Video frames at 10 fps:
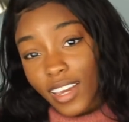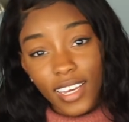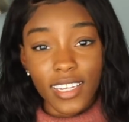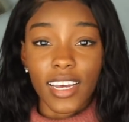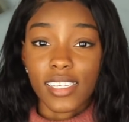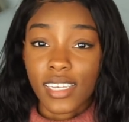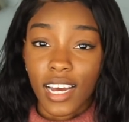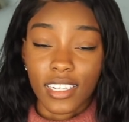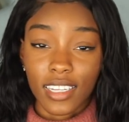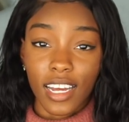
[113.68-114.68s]
And that's
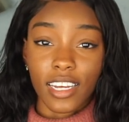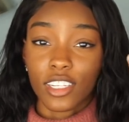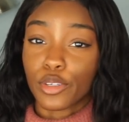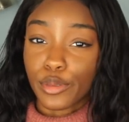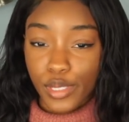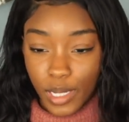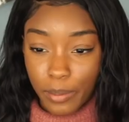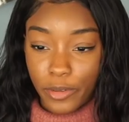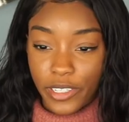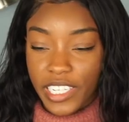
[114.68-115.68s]
kind of like a little
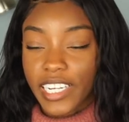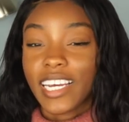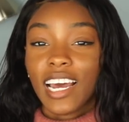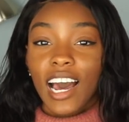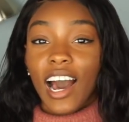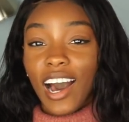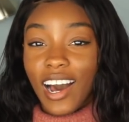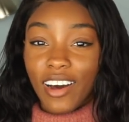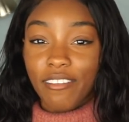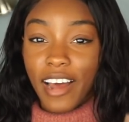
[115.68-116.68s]
summary
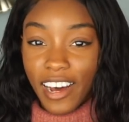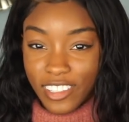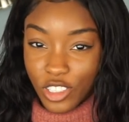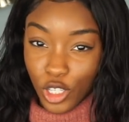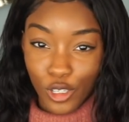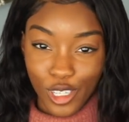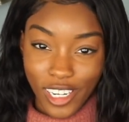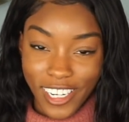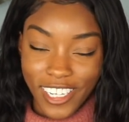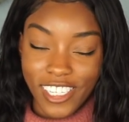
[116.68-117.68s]
of how the show
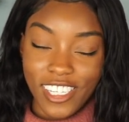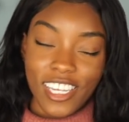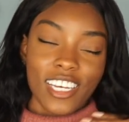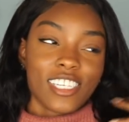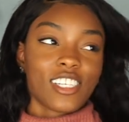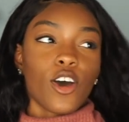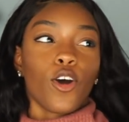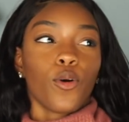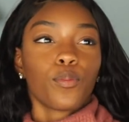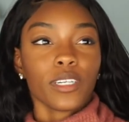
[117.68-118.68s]
starts.
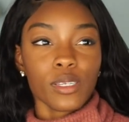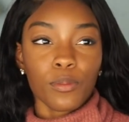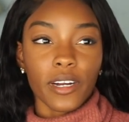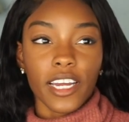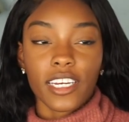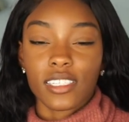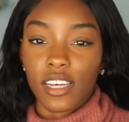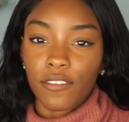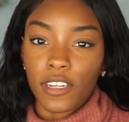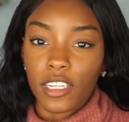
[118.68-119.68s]
So Prison Break is
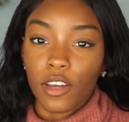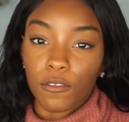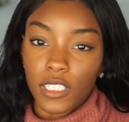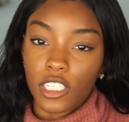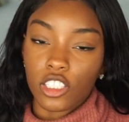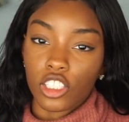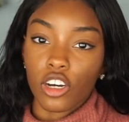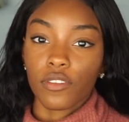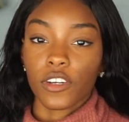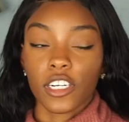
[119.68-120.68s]
definitely a really good
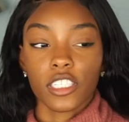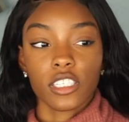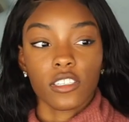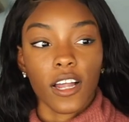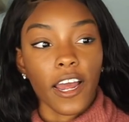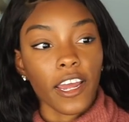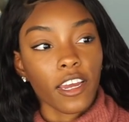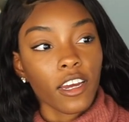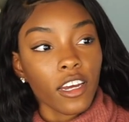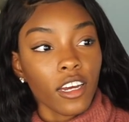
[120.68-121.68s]
show if into
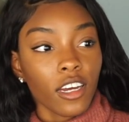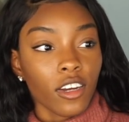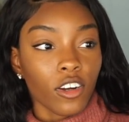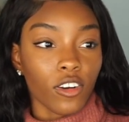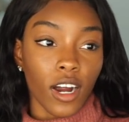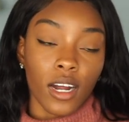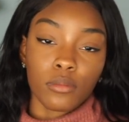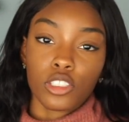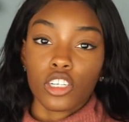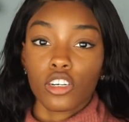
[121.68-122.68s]
like
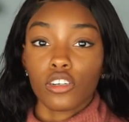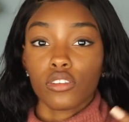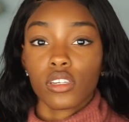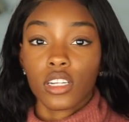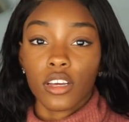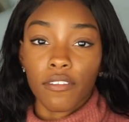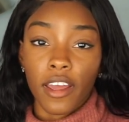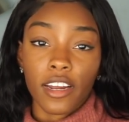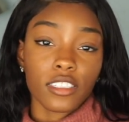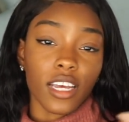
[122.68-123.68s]
crime shows,
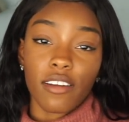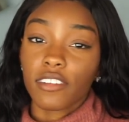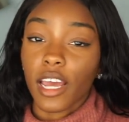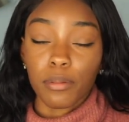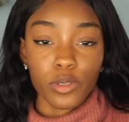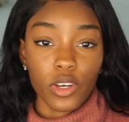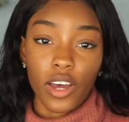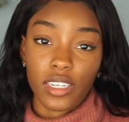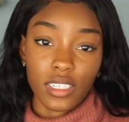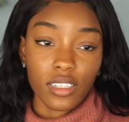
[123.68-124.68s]
cliffhangers. Every
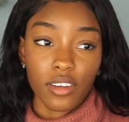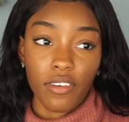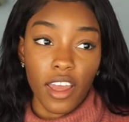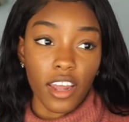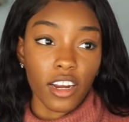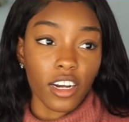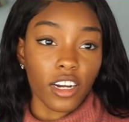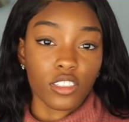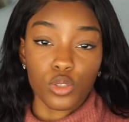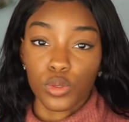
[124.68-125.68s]
episode has a
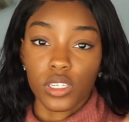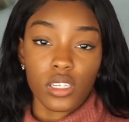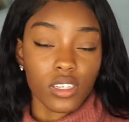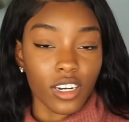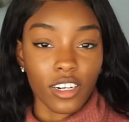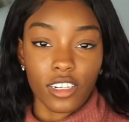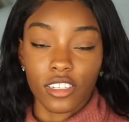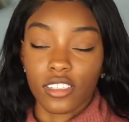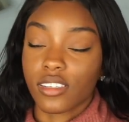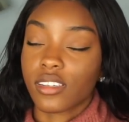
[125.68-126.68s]
cliffhanger, twists,
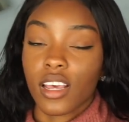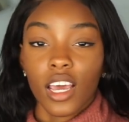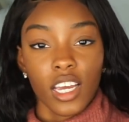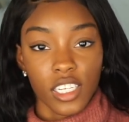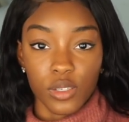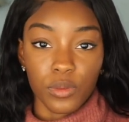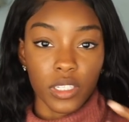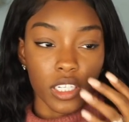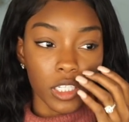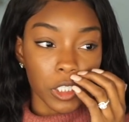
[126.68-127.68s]
turns. It's a
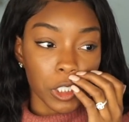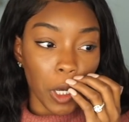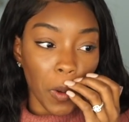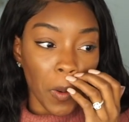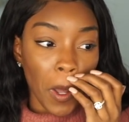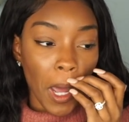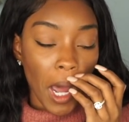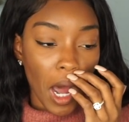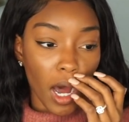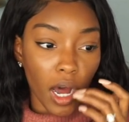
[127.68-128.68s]
really good show.
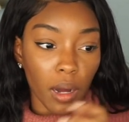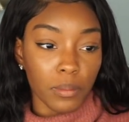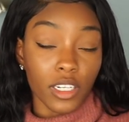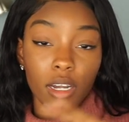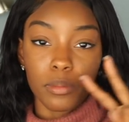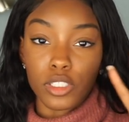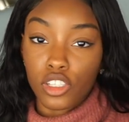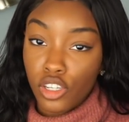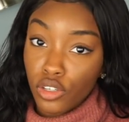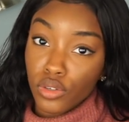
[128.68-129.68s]
Um, number
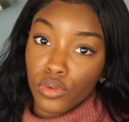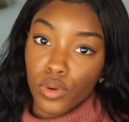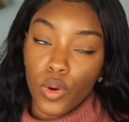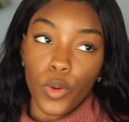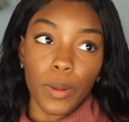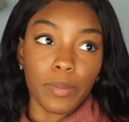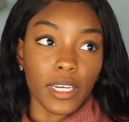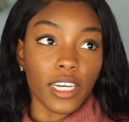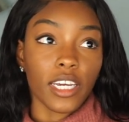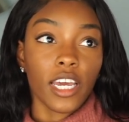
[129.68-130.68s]
two would
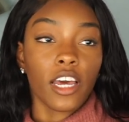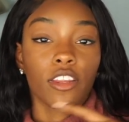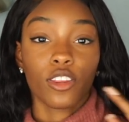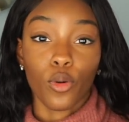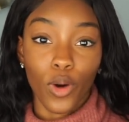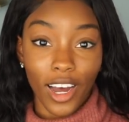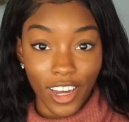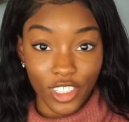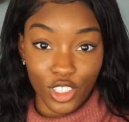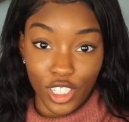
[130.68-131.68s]
be The one
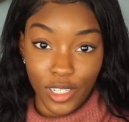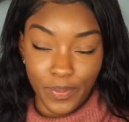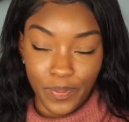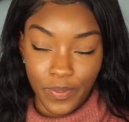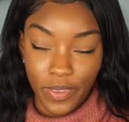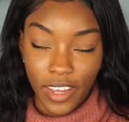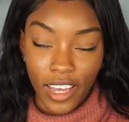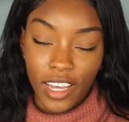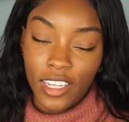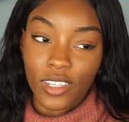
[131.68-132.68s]
hundred.
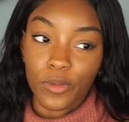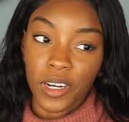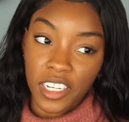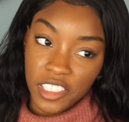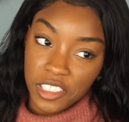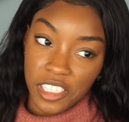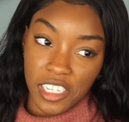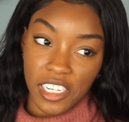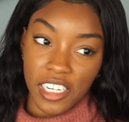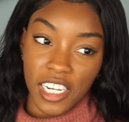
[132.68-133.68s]
The one
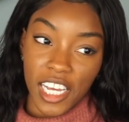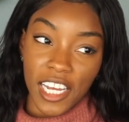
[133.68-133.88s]
hundred